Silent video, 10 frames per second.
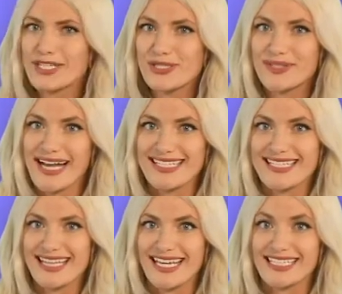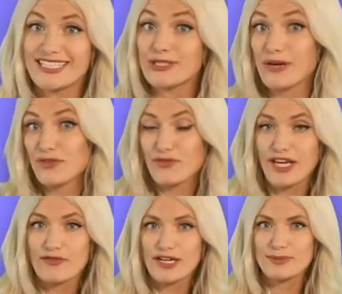what did you guys think? Did you have a
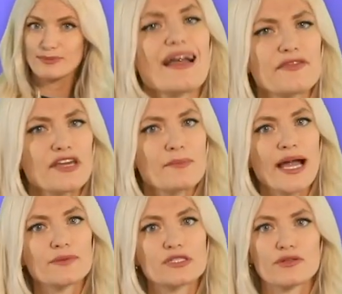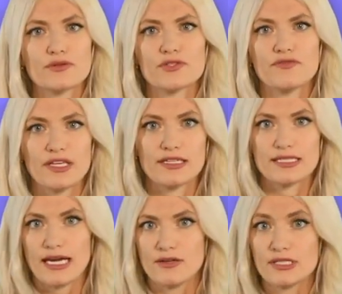favorite? I think mine was the Los
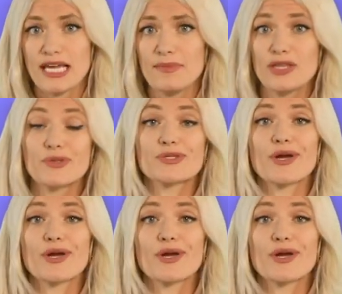Feliz house. I mean,